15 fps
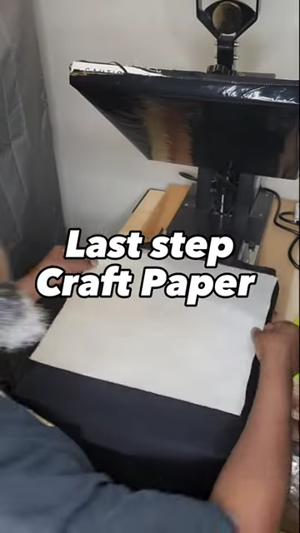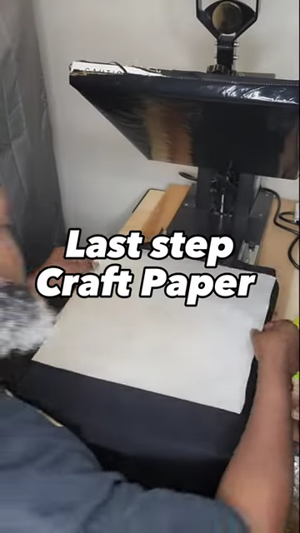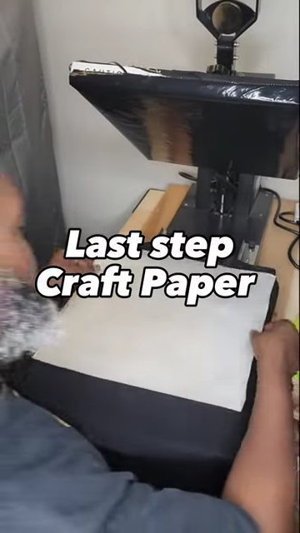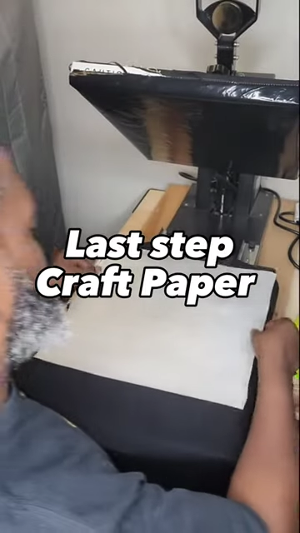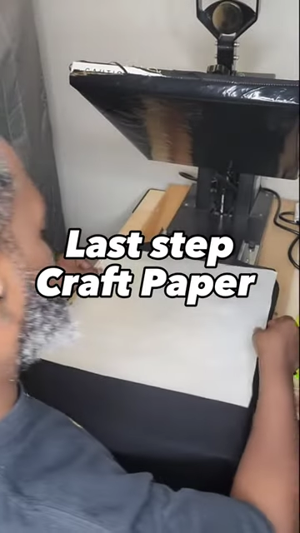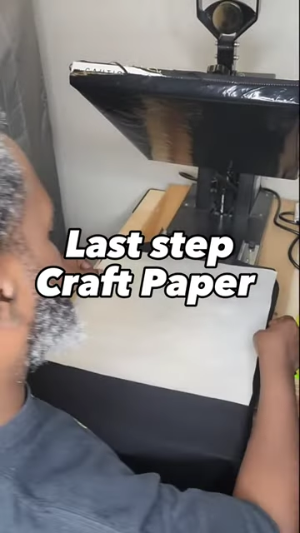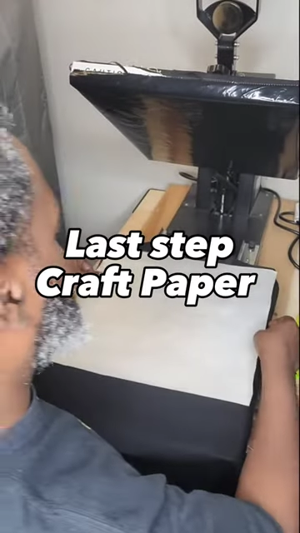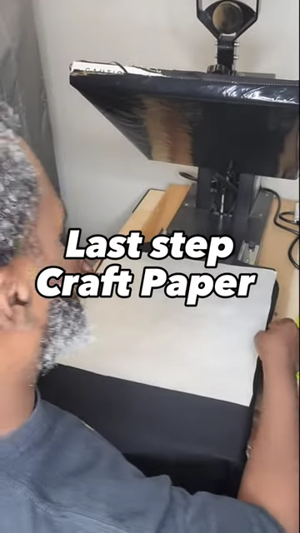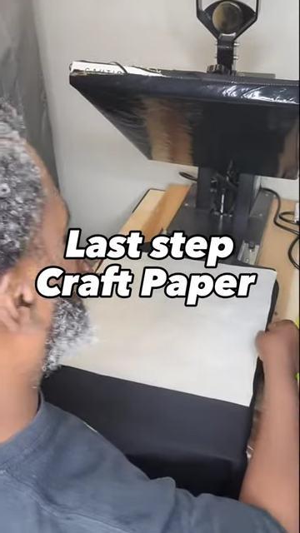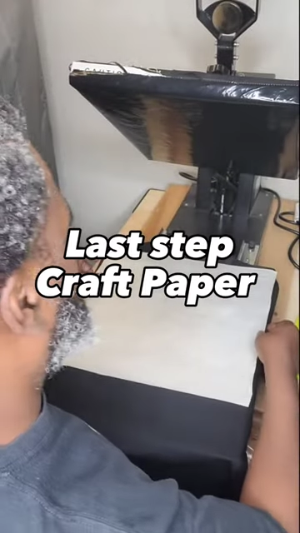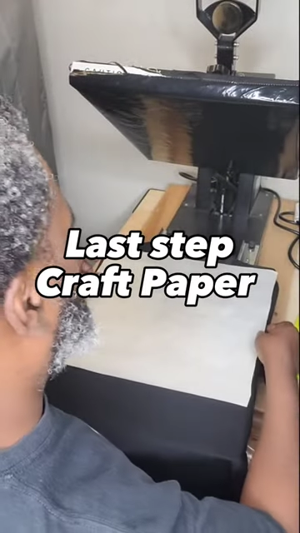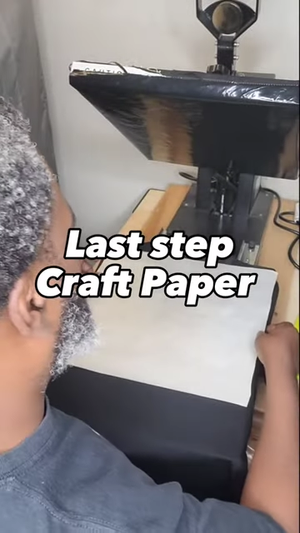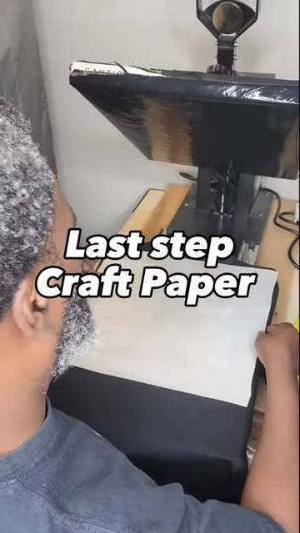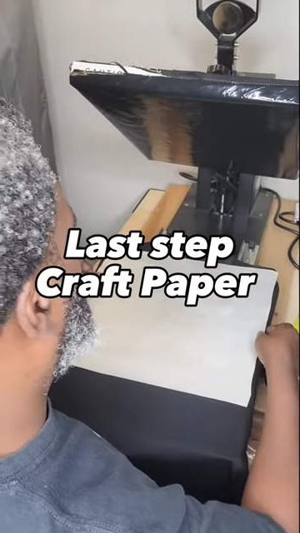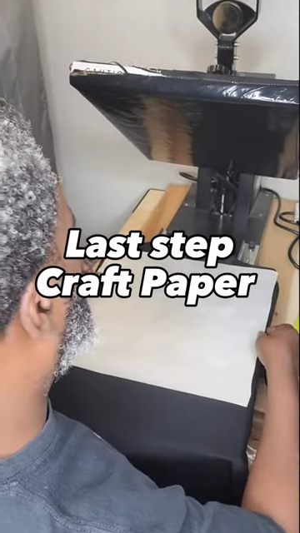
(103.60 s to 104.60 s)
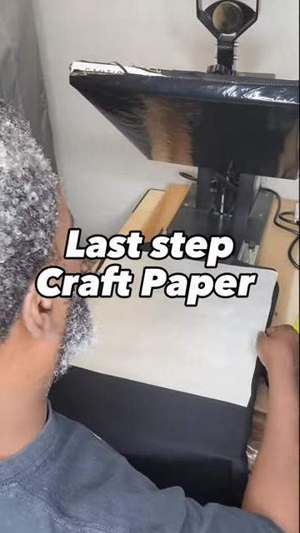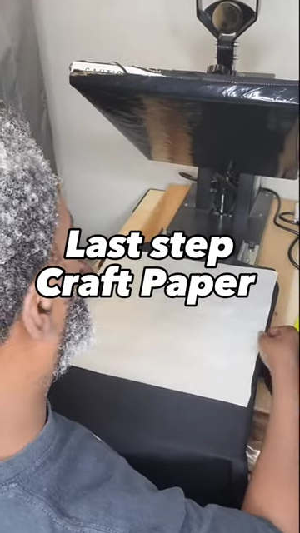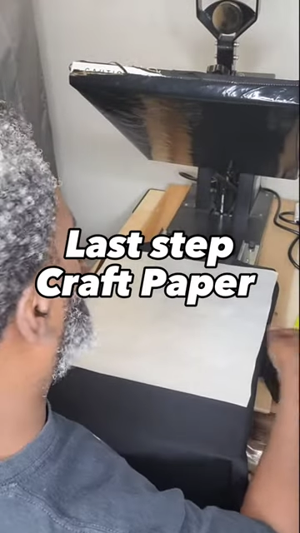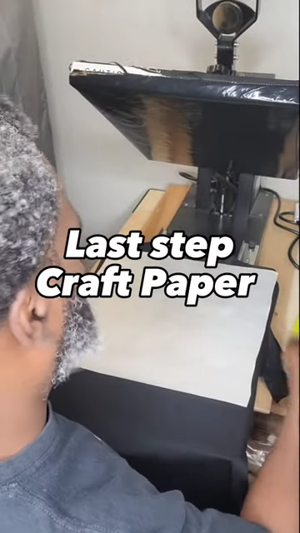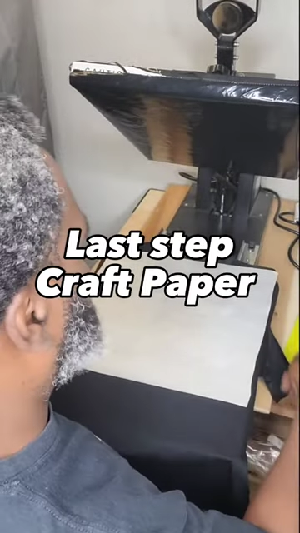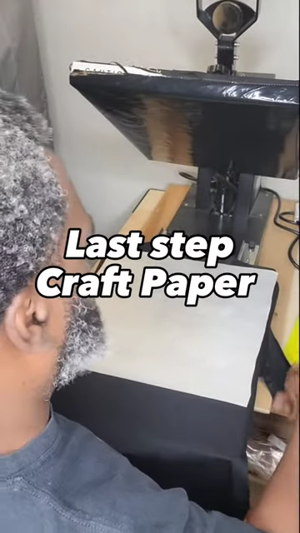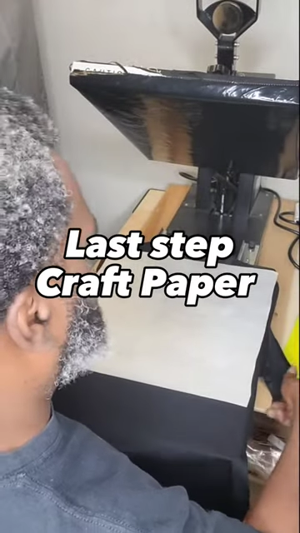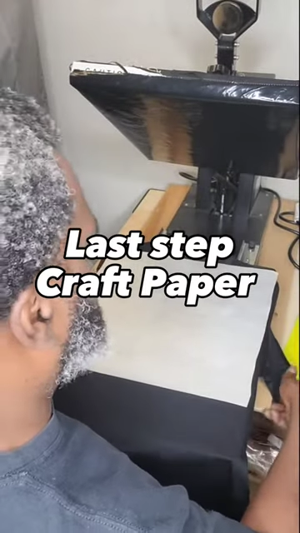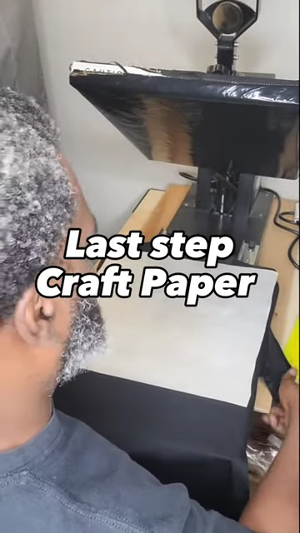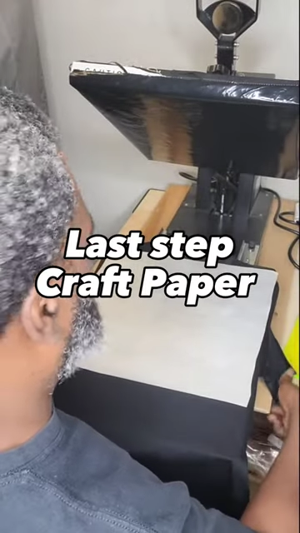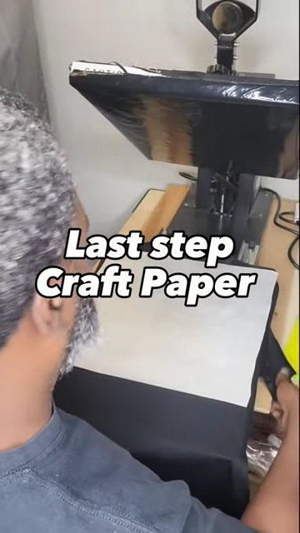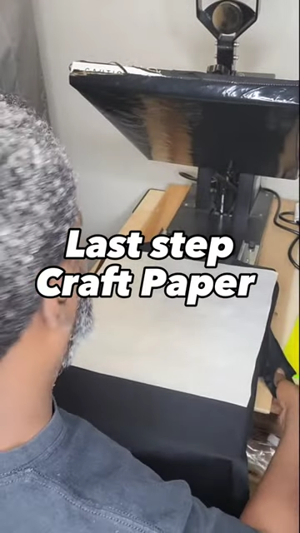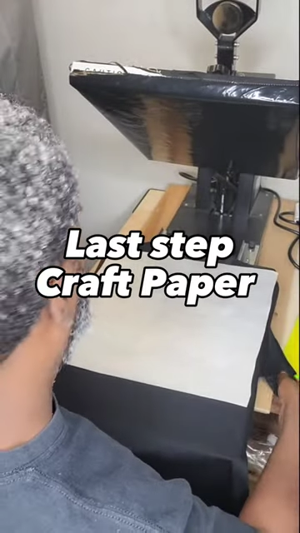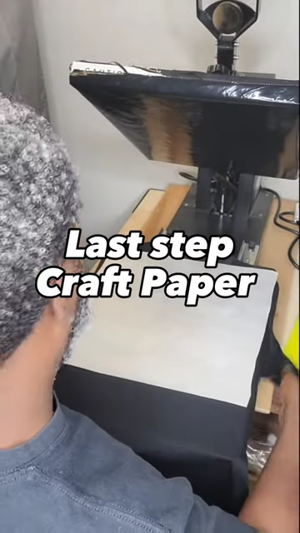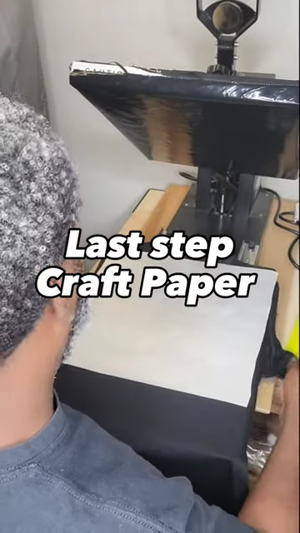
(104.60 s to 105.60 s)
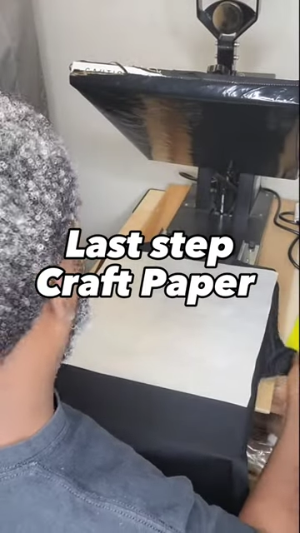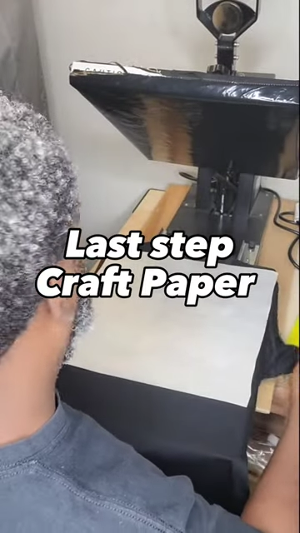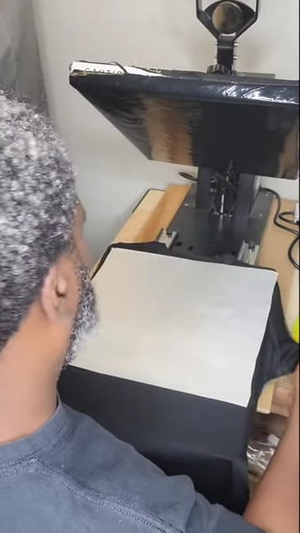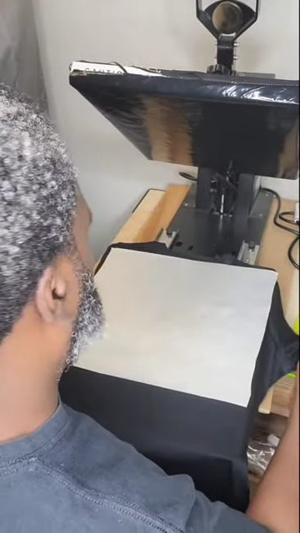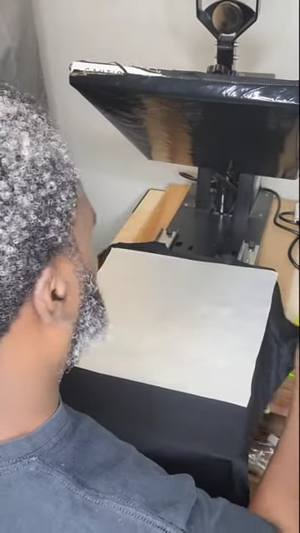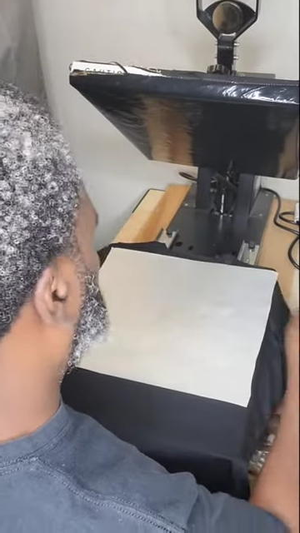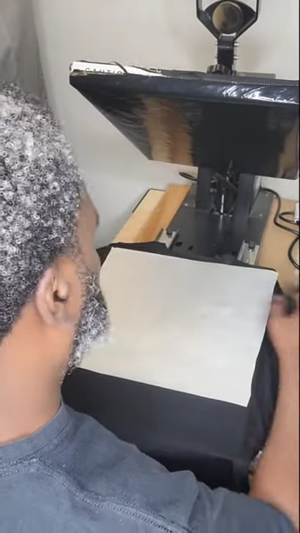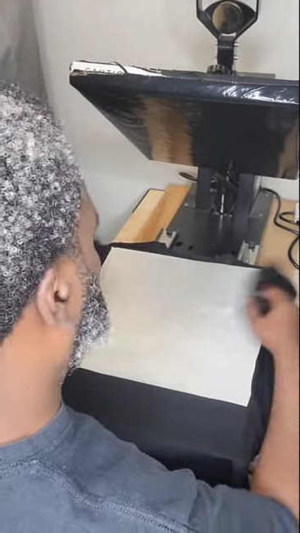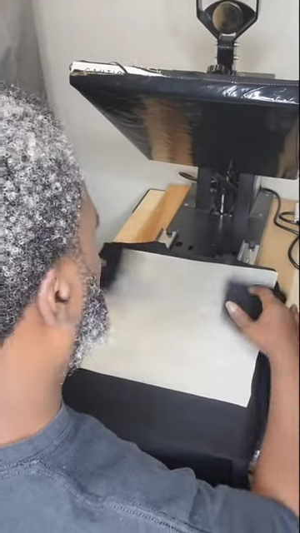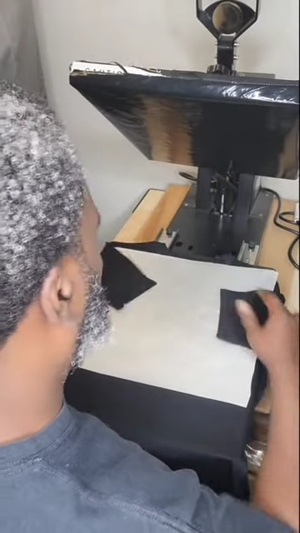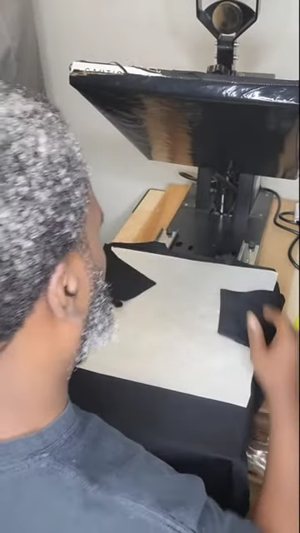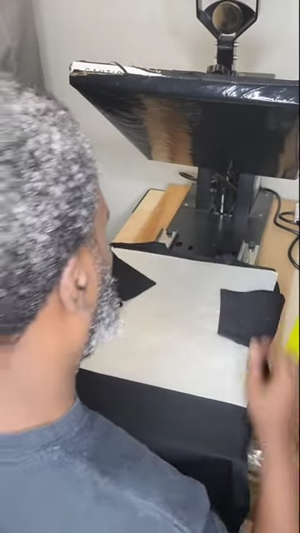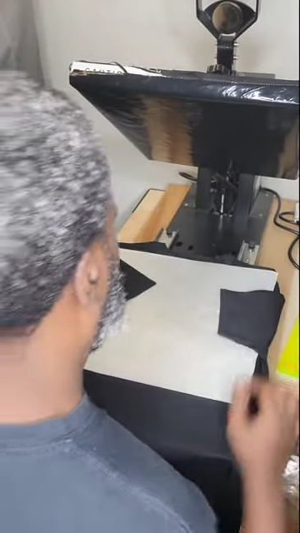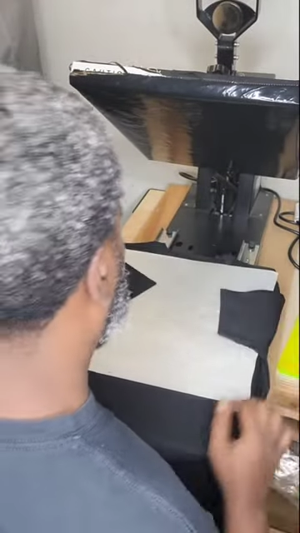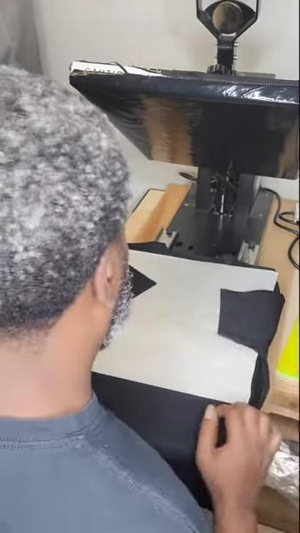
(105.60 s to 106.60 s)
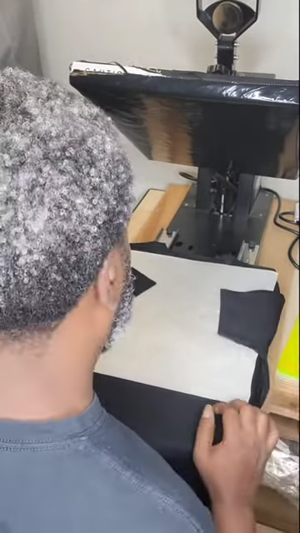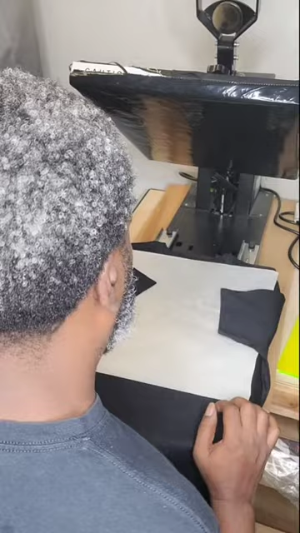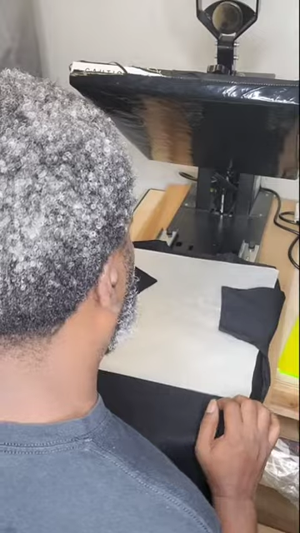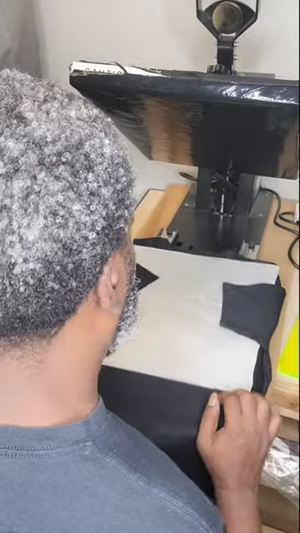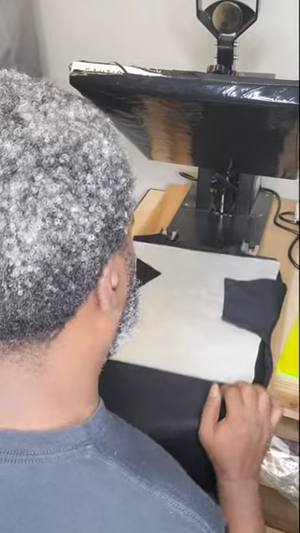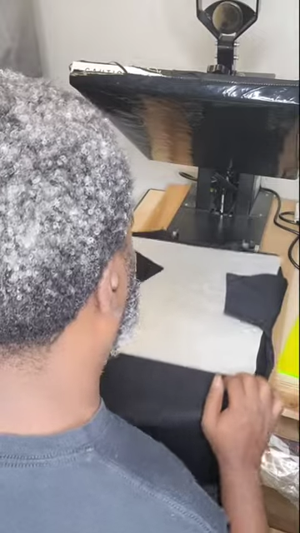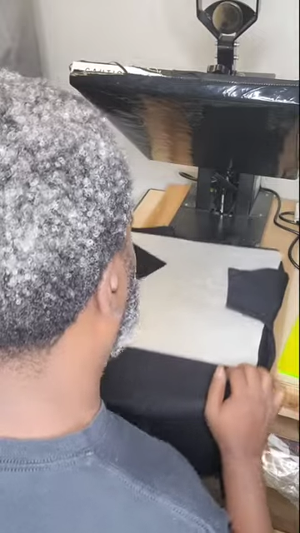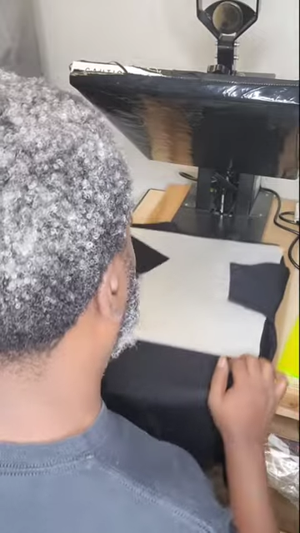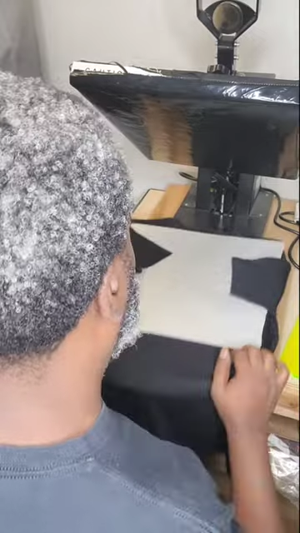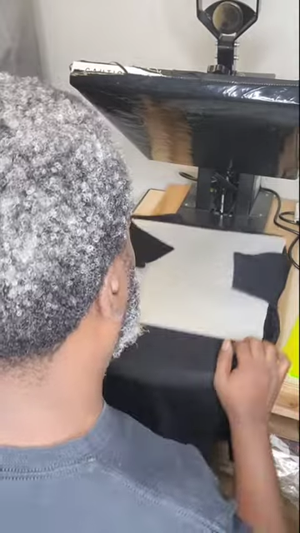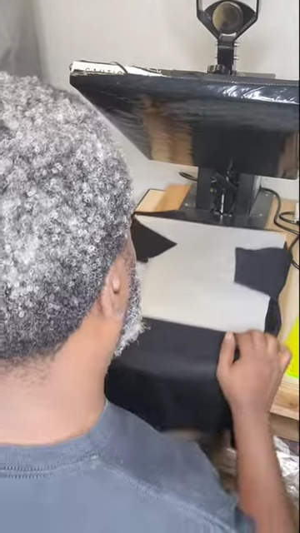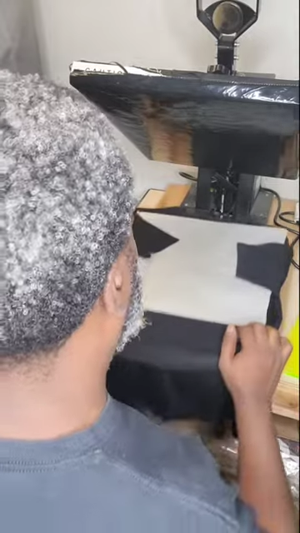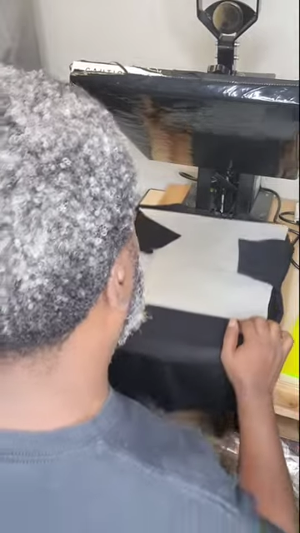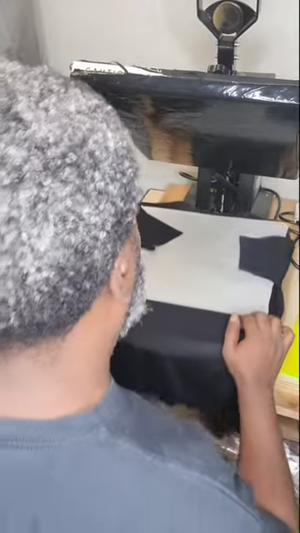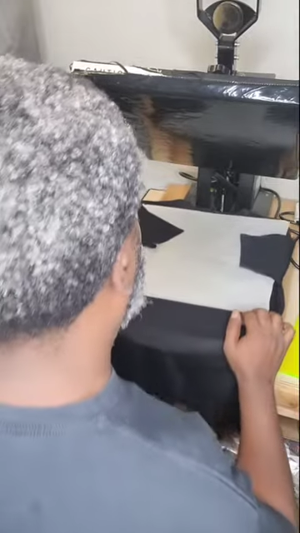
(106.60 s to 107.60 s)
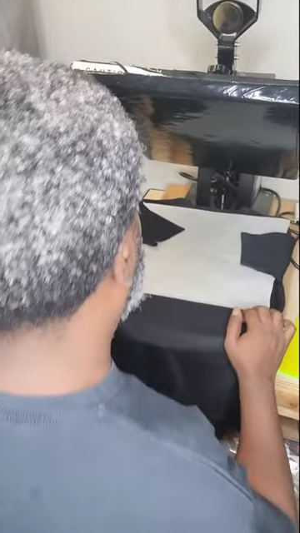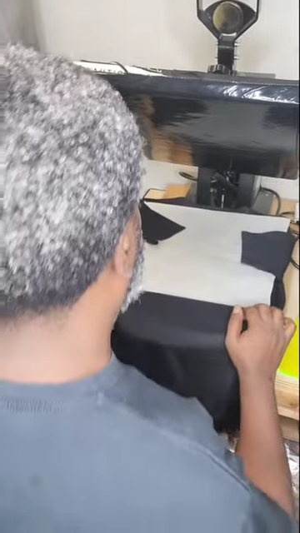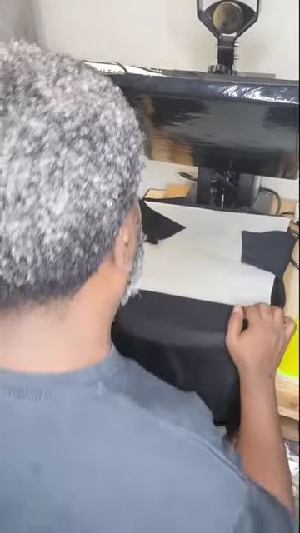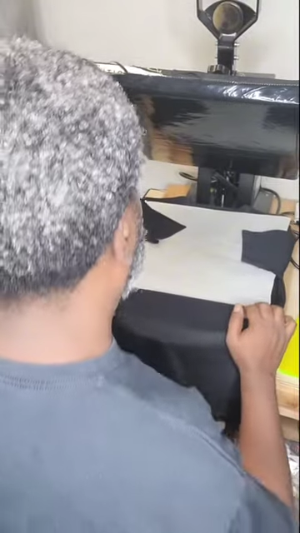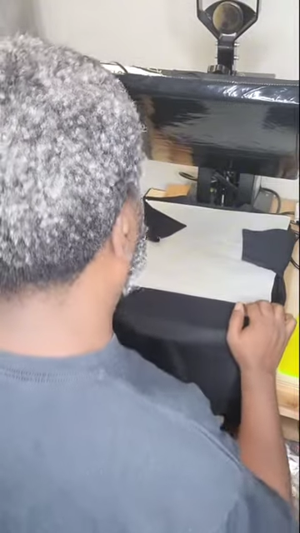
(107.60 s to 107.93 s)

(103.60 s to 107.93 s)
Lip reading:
Nobody's mouth can be seen.